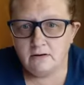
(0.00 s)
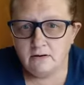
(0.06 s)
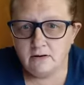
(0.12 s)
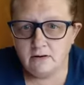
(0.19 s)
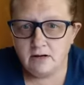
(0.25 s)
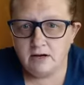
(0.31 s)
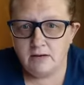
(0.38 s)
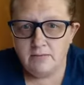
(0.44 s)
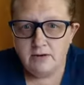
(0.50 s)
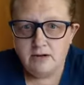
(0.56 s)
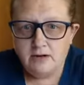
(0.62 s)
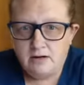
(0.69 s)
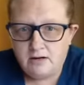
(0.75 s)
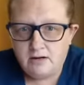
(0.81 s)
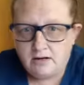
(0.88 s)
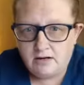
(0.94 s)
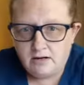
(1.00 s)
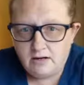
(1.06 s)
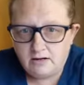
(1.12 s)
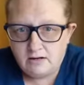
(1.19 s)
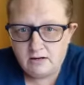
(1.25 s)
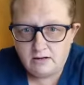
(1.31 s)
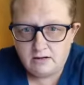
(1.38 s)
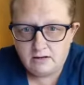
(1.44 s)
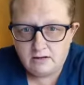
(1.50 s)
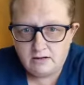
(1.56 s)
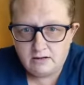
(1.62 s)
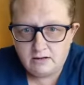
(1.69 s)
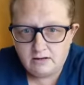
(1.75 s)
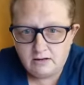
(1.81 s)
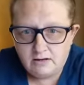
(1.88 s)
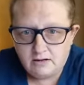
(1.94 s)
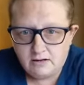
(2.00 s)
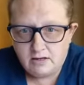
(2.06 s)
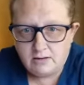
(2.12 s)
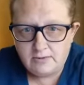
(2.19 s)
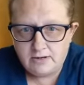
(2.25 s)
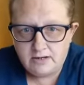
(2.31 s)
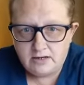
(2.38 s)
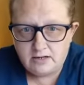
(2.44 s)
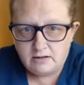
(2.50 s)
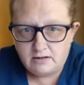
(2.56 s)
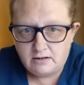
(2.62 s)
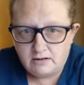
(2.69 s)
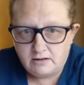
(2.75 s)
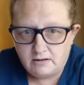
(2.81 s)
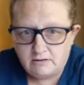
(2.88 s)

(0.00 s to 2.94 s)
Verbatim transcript: Hi, Mary. Hi, Amanda.